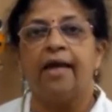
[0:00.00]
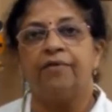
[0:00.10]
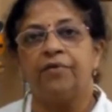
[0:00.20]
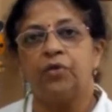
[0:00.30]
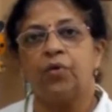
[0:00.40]

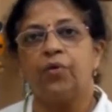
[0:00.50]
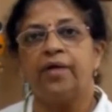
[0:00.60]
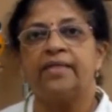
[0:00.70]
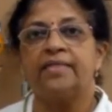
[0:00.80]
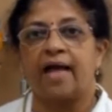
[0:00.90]
even though
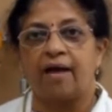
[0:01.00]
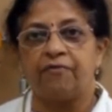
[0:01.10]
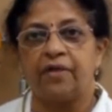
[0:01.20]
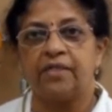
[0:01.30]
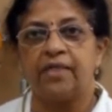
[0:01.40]
it is
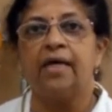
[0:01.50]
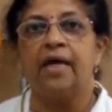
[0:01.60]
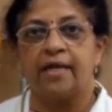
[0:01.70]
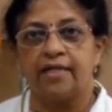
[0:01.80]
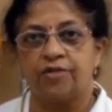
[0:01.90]
affecting
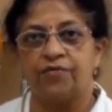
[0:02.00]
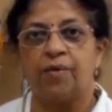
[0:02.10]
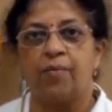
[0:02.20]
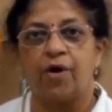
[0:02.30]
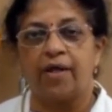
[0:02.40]
rest of
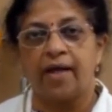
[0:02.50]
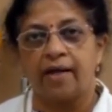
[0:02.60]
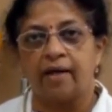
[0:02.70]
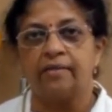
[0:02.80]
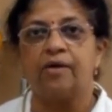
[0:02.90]
the body
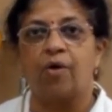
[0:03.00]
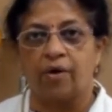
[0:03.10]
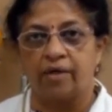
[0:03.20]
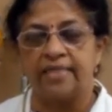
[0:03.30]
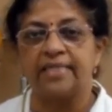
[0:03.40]
and other
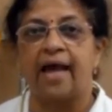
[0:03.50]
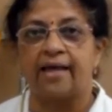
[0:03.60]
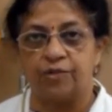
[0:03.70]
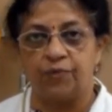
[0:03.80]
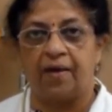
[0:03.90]
organs
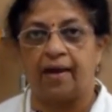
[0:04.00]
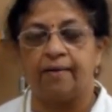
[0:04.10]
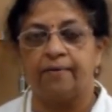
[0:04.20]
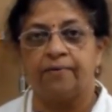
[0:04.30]
as well.